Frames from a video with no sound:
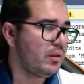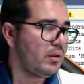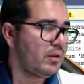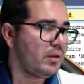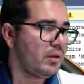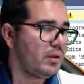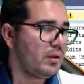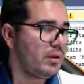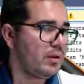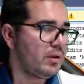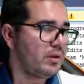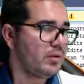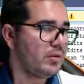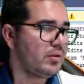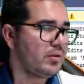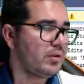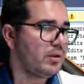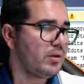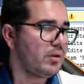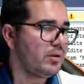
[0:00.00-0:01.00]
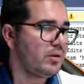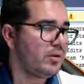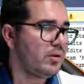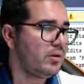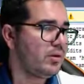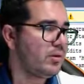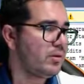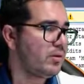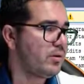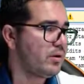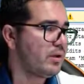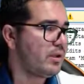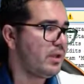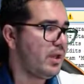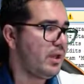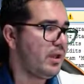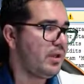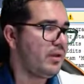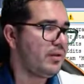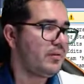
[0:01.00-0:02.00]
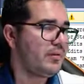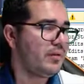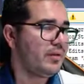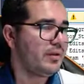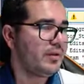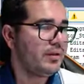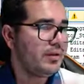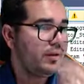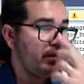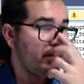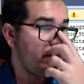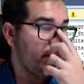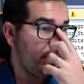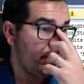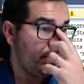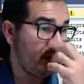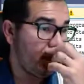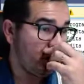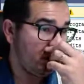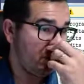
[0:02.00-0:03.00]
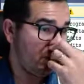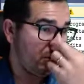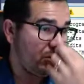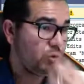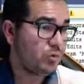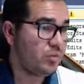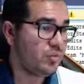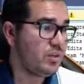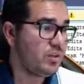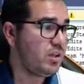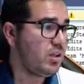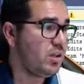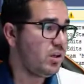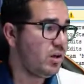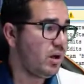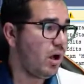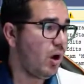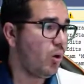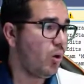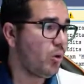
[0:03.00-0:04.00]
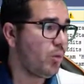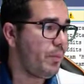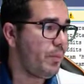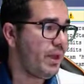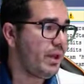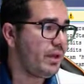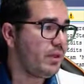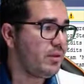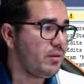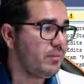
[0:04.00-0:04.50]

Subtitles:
And click here, OK. And you see here, automatic